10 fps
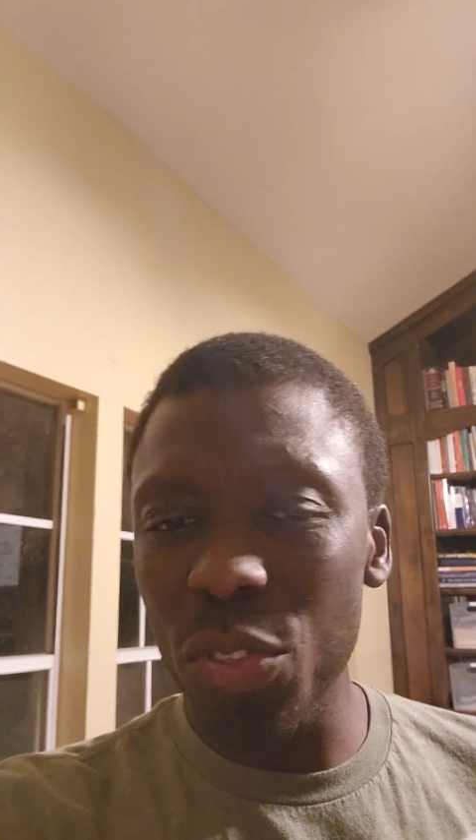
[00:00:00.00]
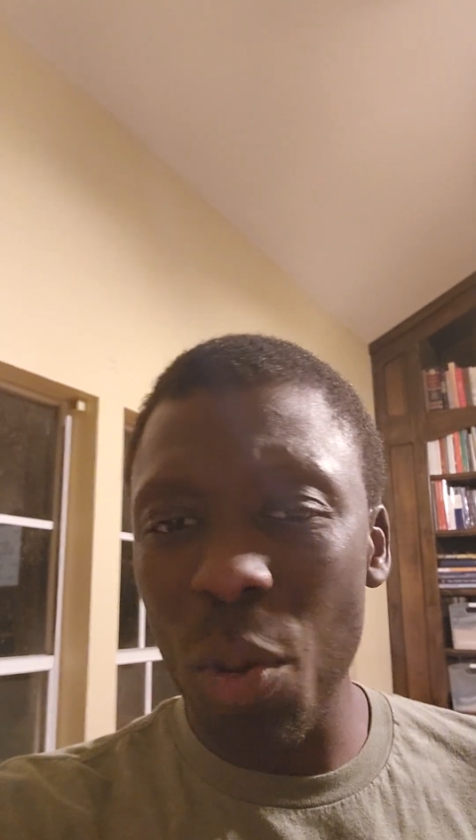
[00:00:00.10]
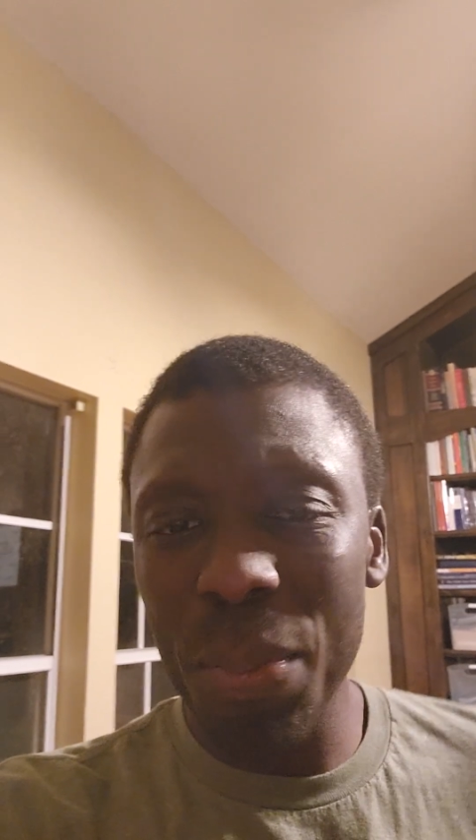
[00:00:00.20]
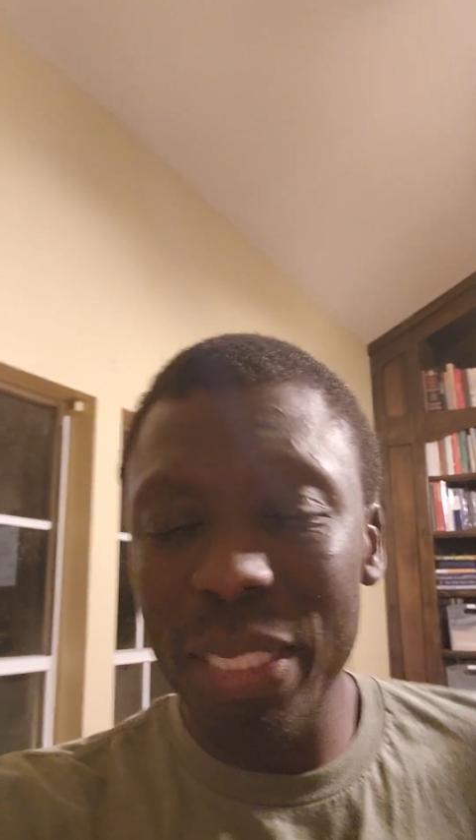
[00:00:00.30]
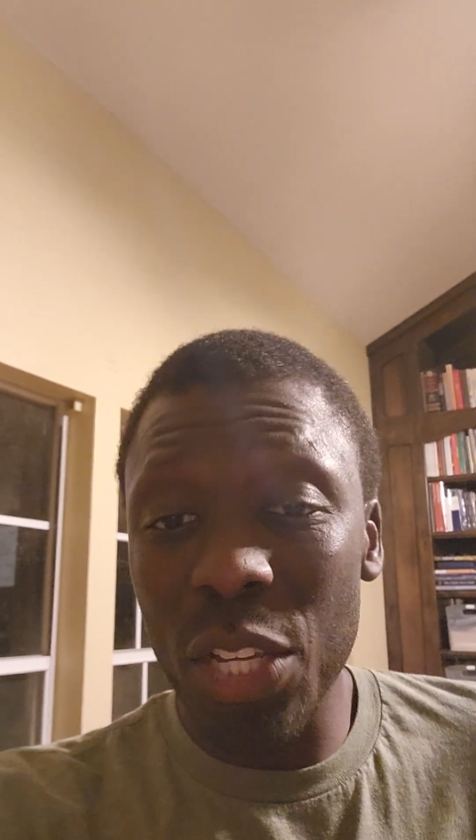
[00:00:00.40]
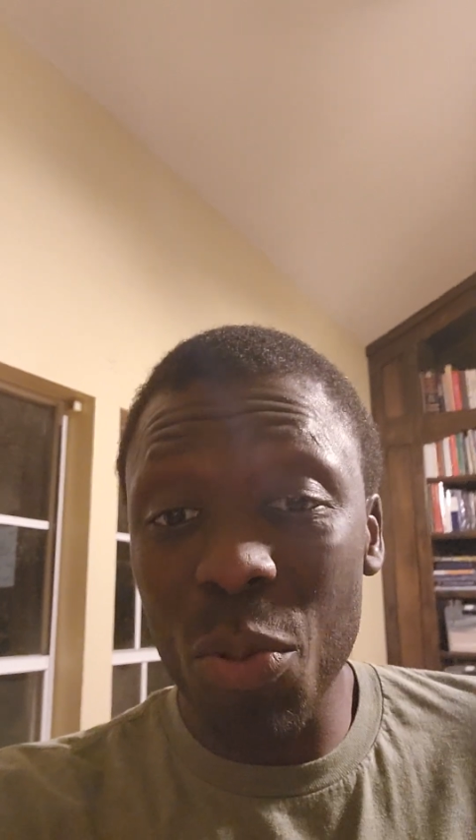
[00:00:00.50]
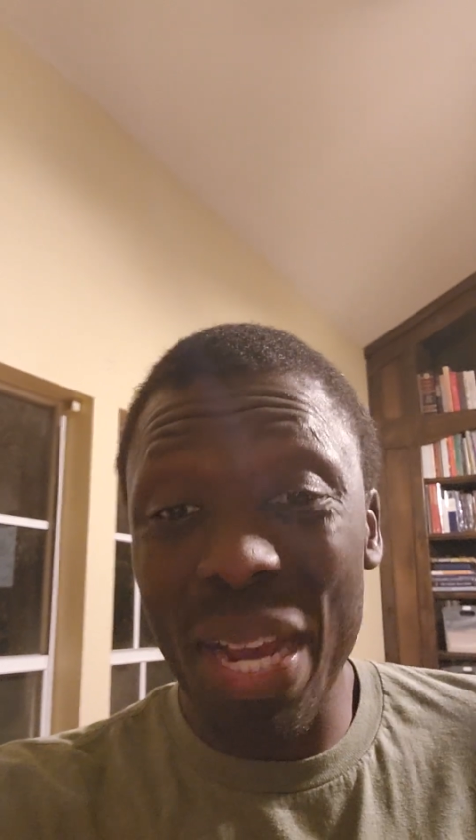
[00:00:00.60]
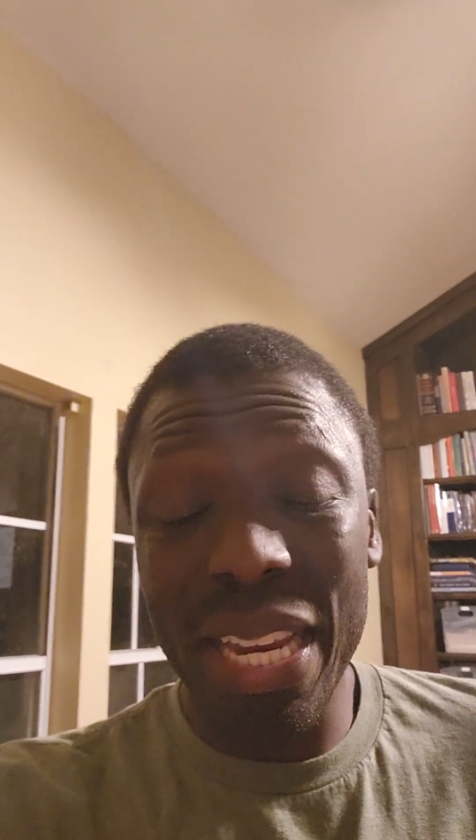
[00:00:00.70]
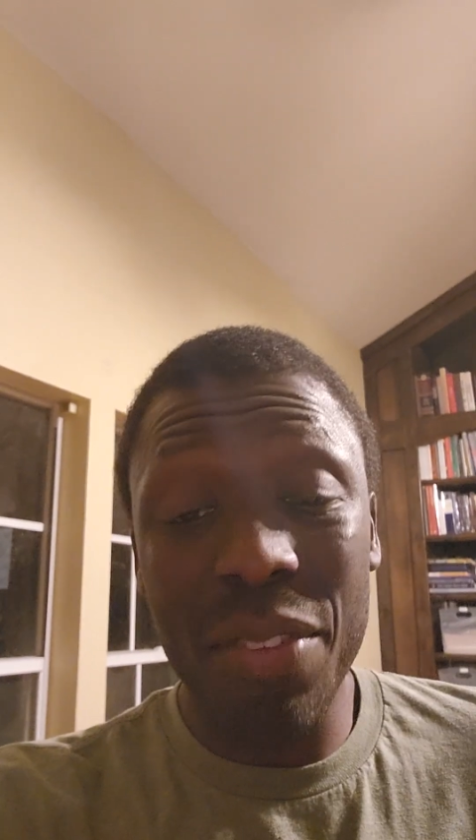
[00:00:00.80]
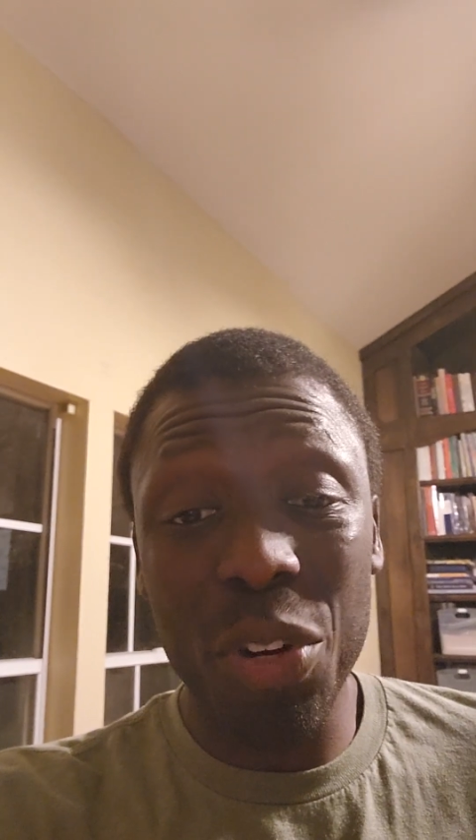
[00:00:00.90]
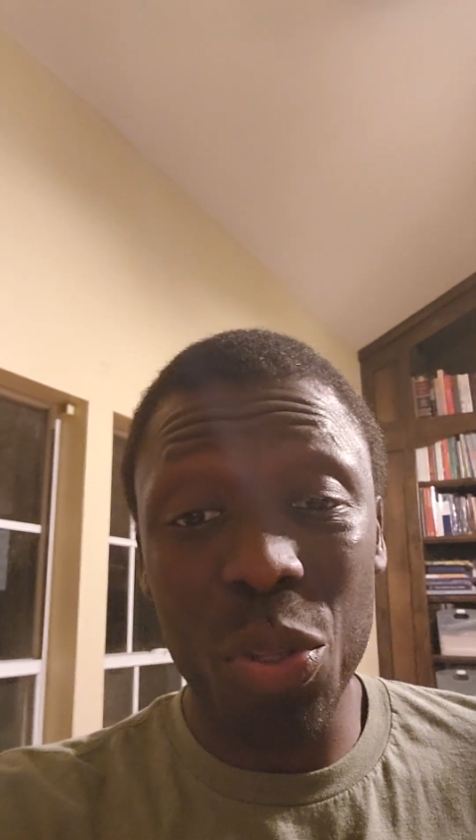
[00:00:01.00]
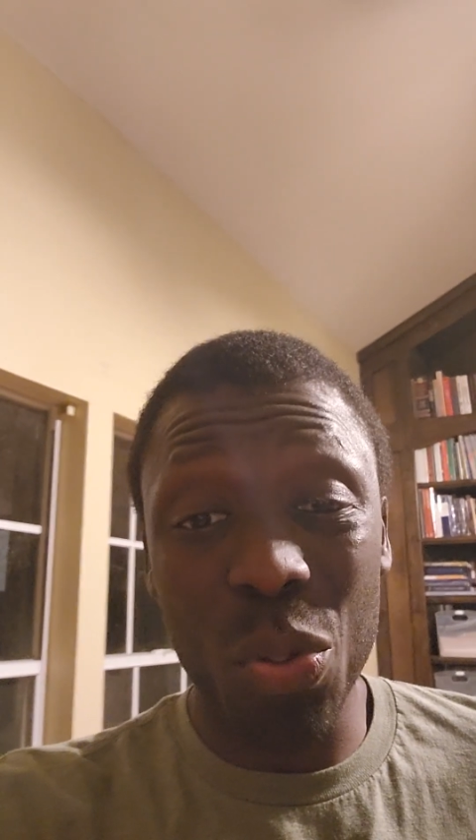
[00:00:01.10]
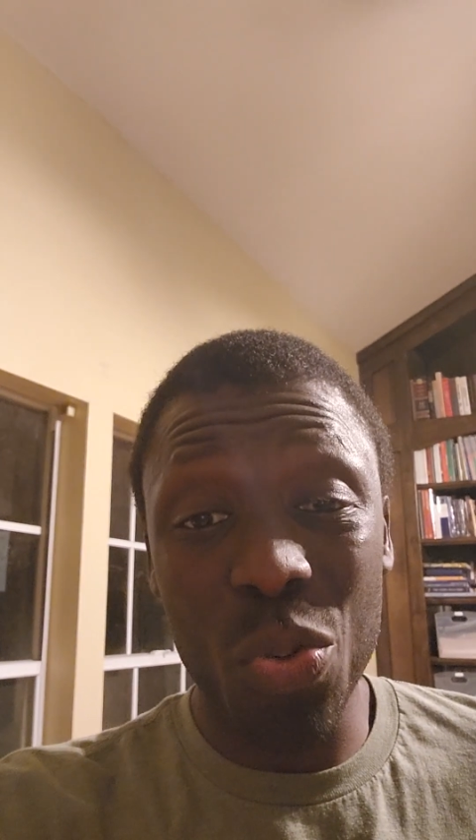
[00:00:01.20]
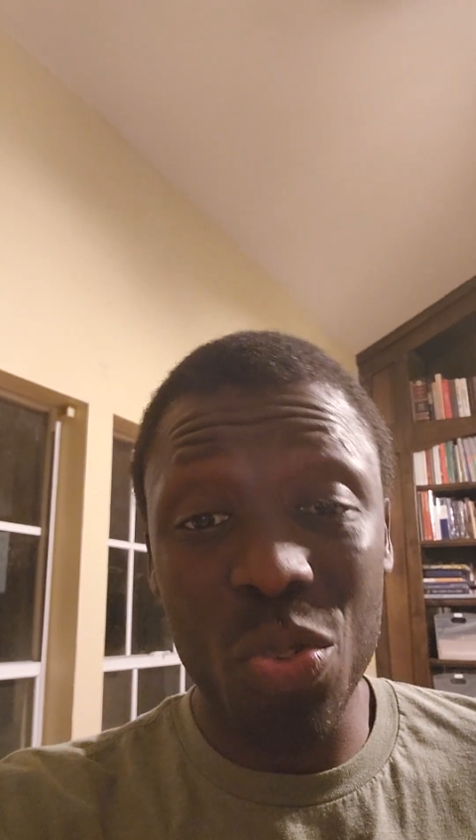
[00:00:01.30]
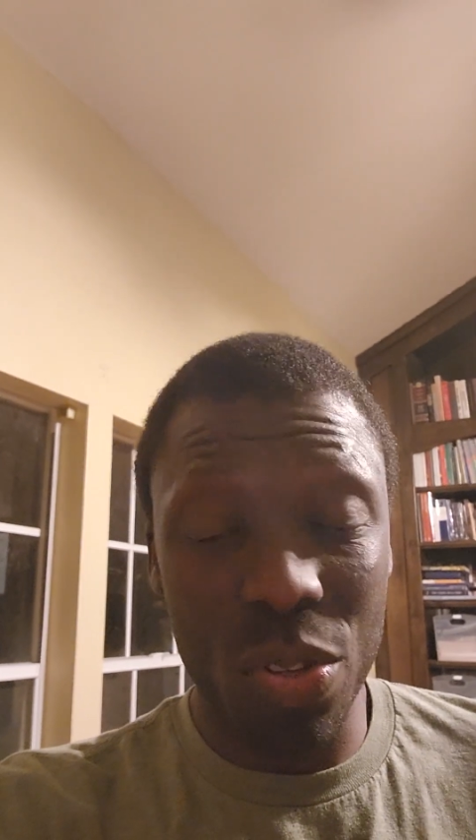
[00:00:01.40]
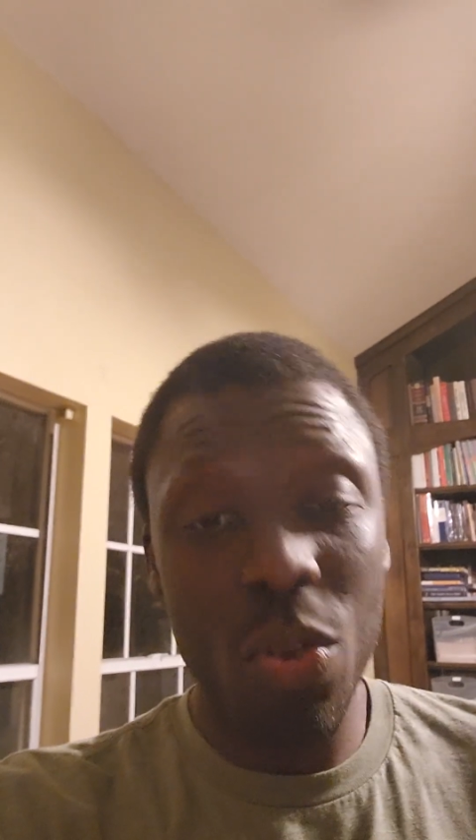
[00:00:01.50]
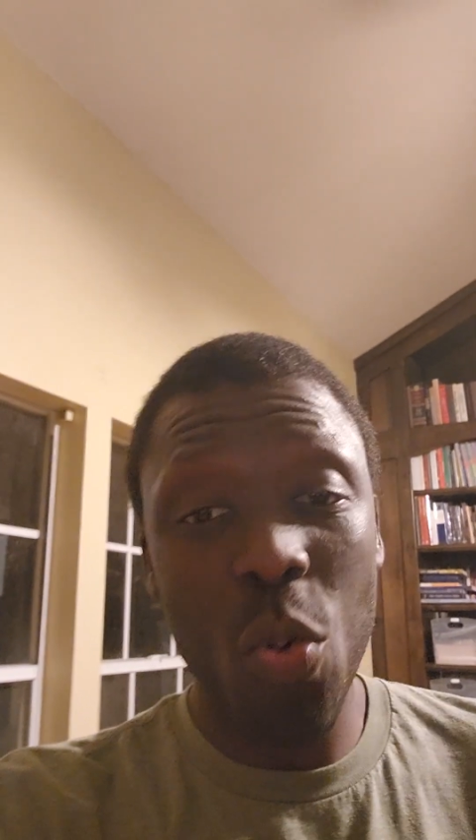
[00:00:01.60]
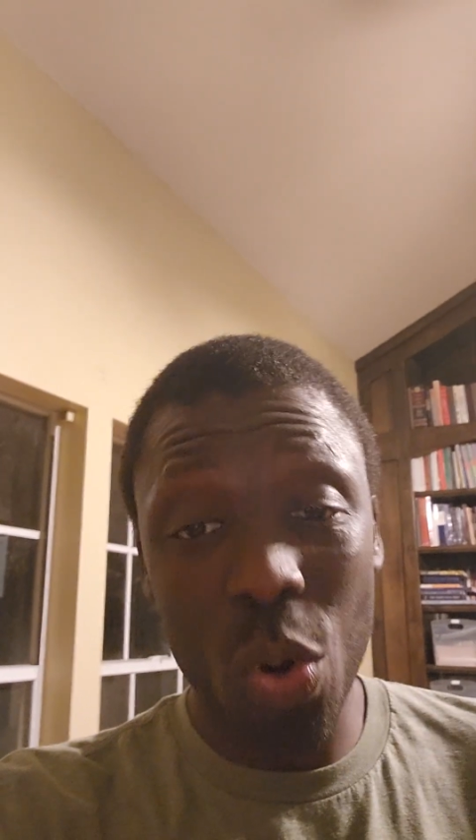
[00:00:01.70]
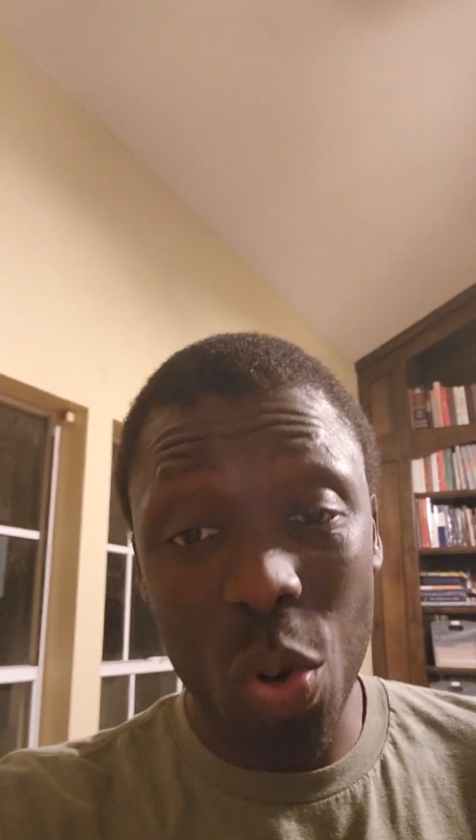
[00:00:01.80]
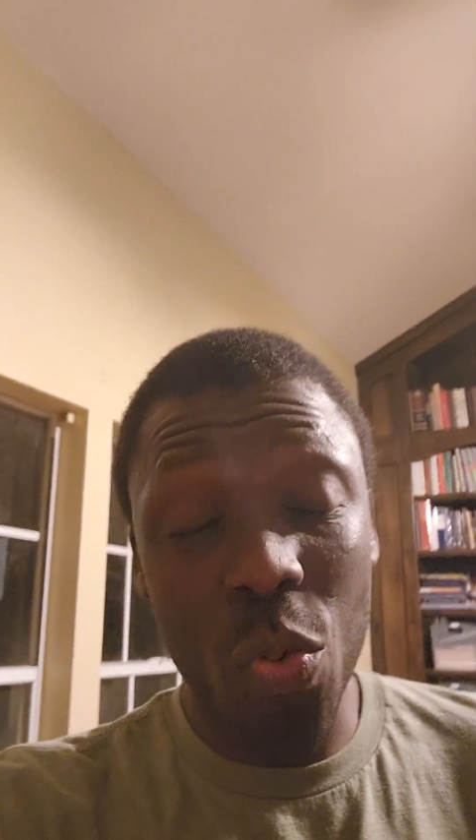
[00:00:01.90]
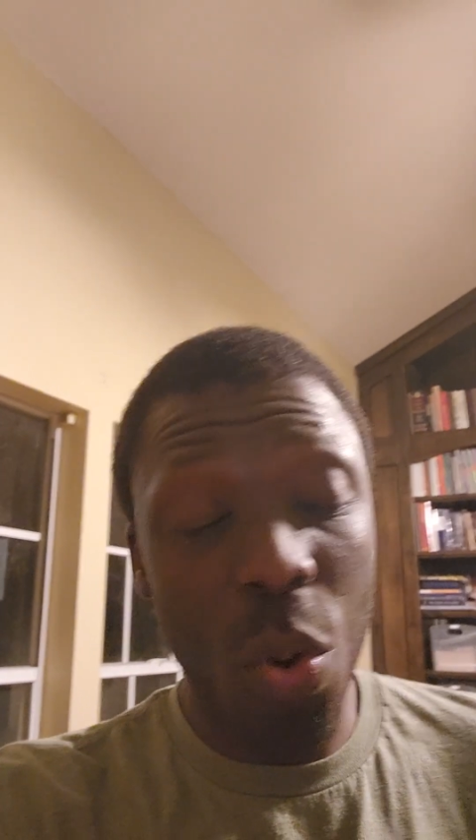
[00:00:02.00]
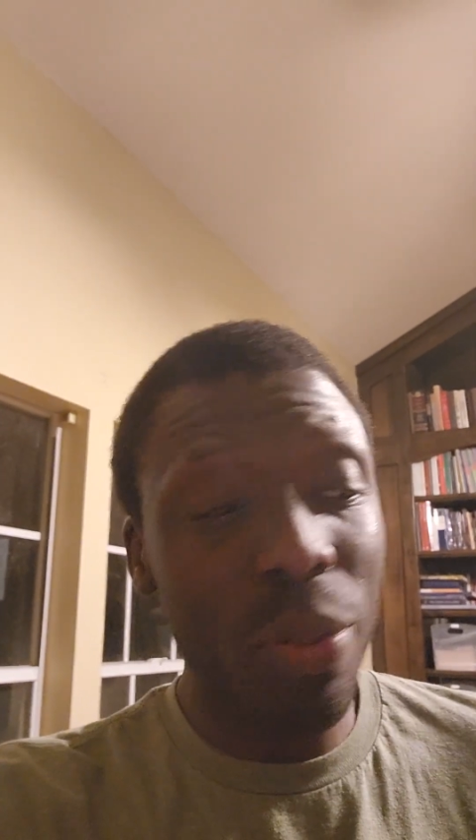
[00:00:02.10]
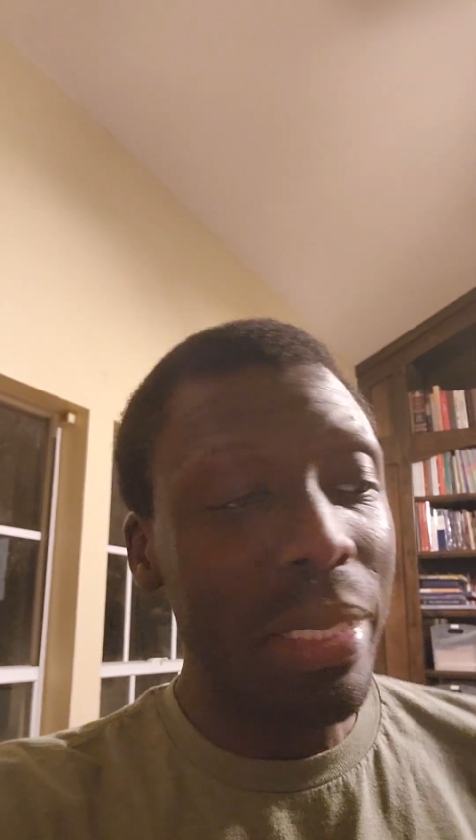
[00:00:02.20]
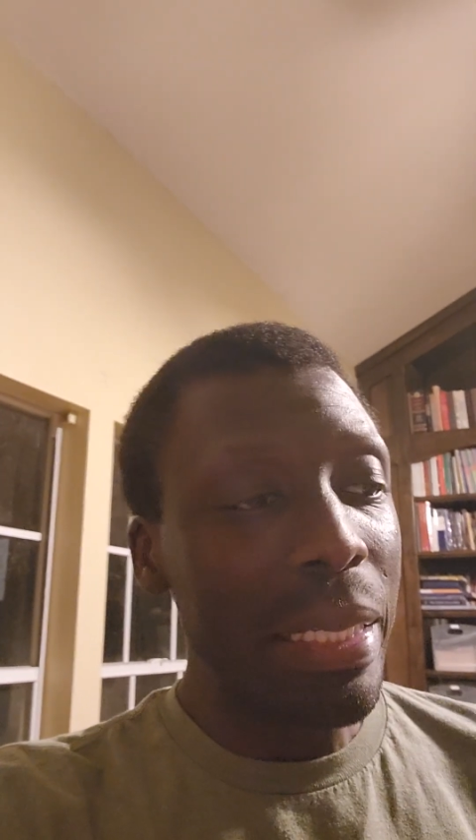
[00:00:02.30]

topics that you might never use, quote unquote,